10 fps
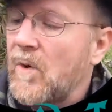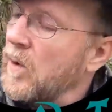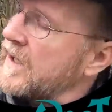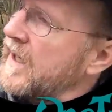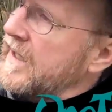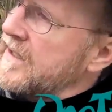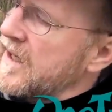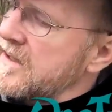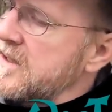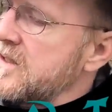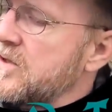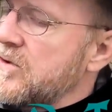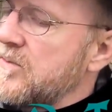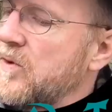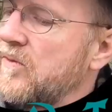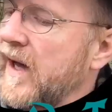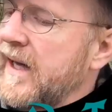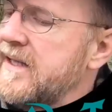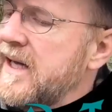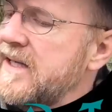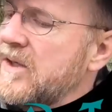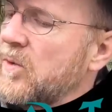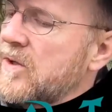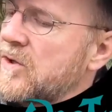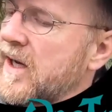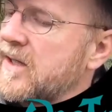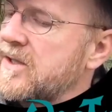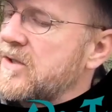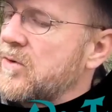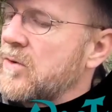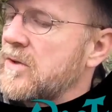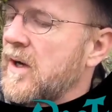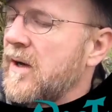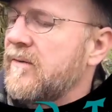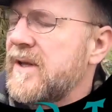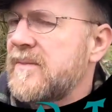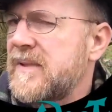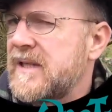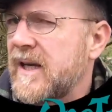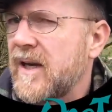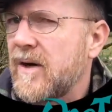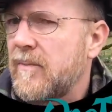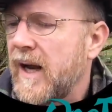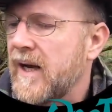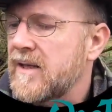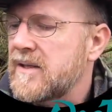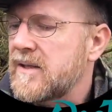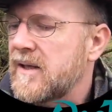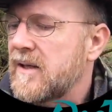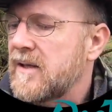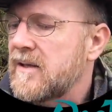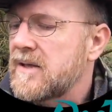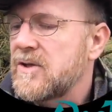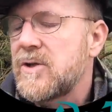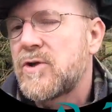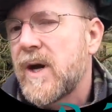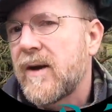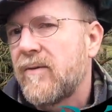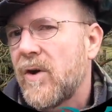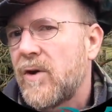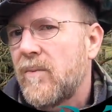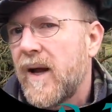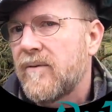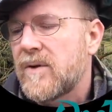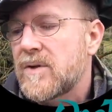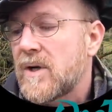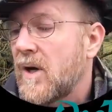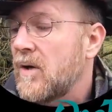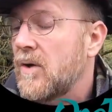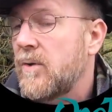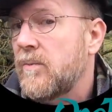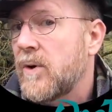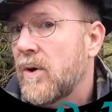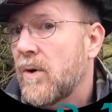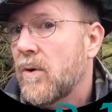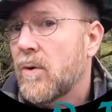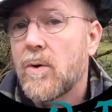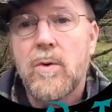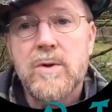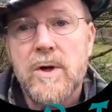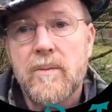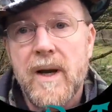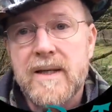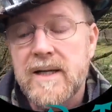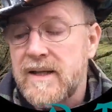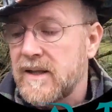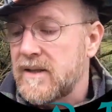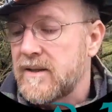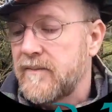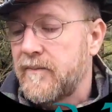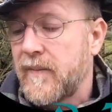What clean does is to remove any data OneTrack has stored for this particular playlist, such as track volume levels, loop, or autoplay settings.